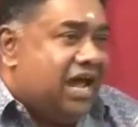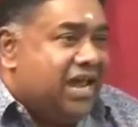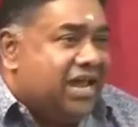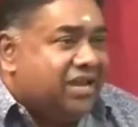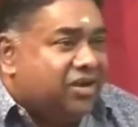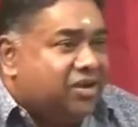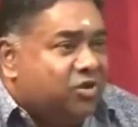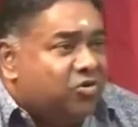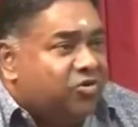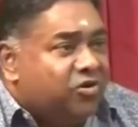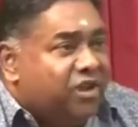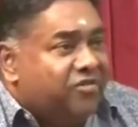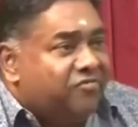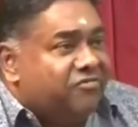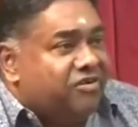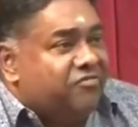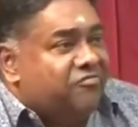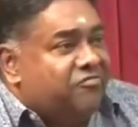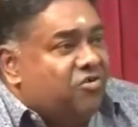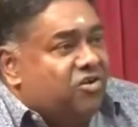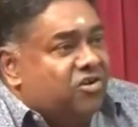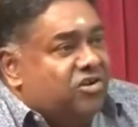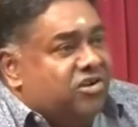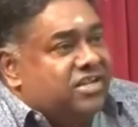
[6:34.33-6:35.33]
I could have
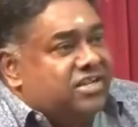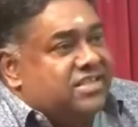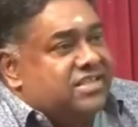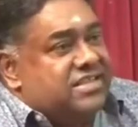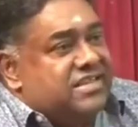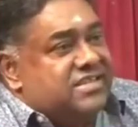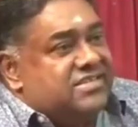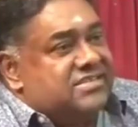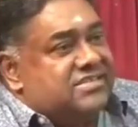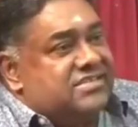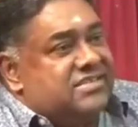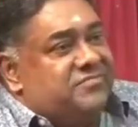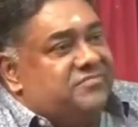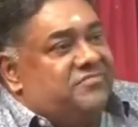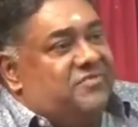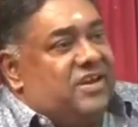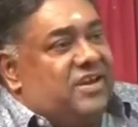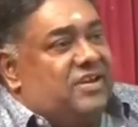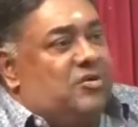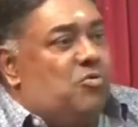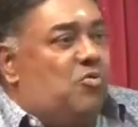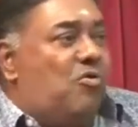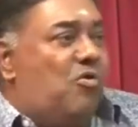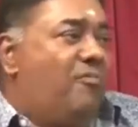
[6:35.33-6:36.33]
avoided this
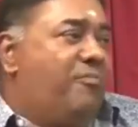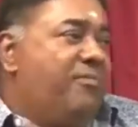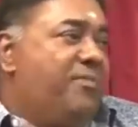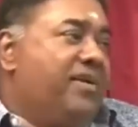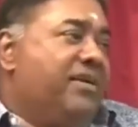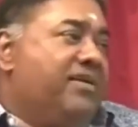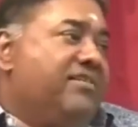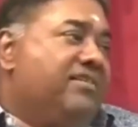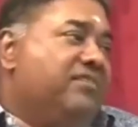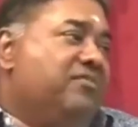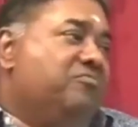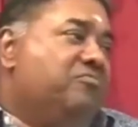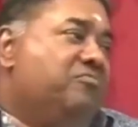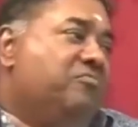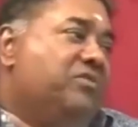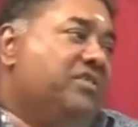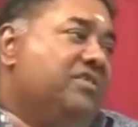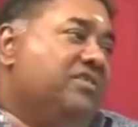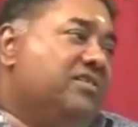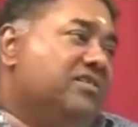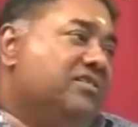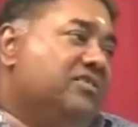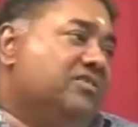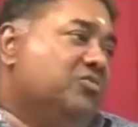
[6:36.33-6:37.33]
if I cooperated
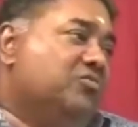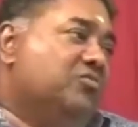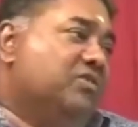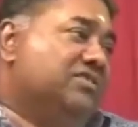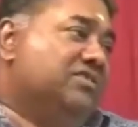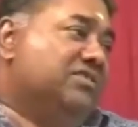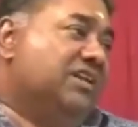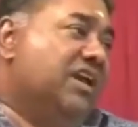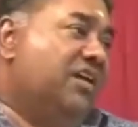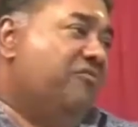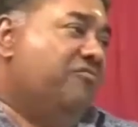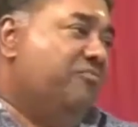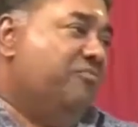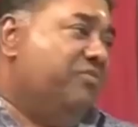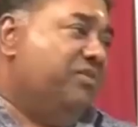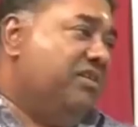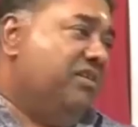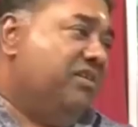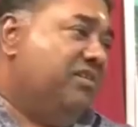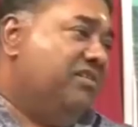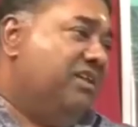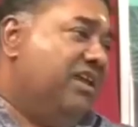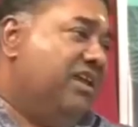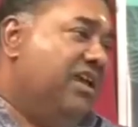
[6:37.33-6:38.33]
with the US
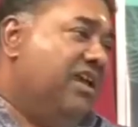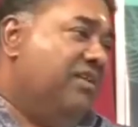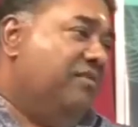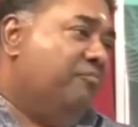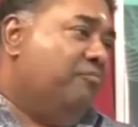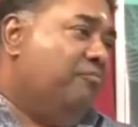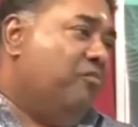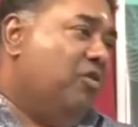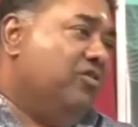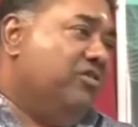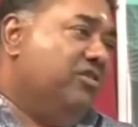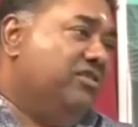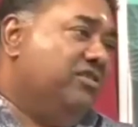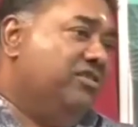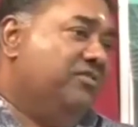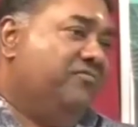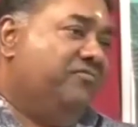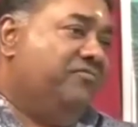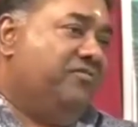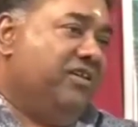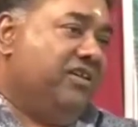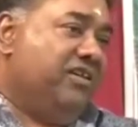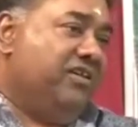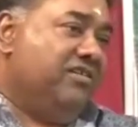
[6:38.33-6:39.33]
government and
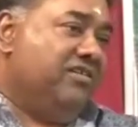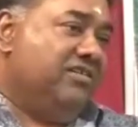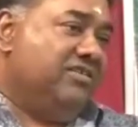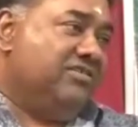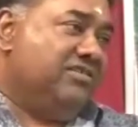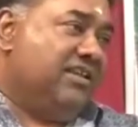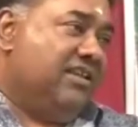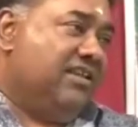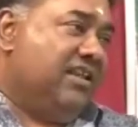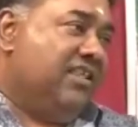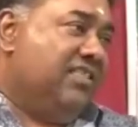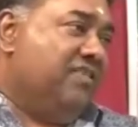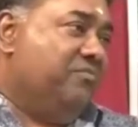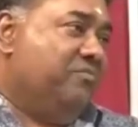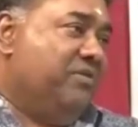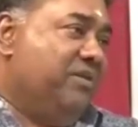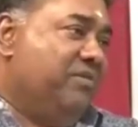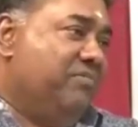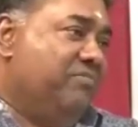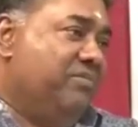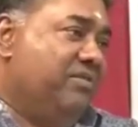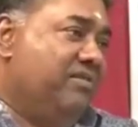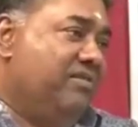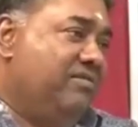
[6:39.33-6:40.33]
pointed fingers at other
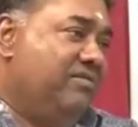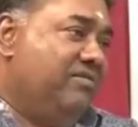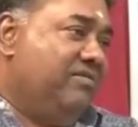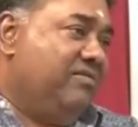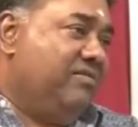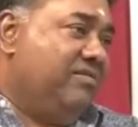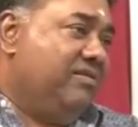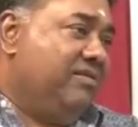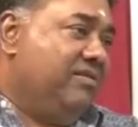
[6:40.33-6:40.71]
people.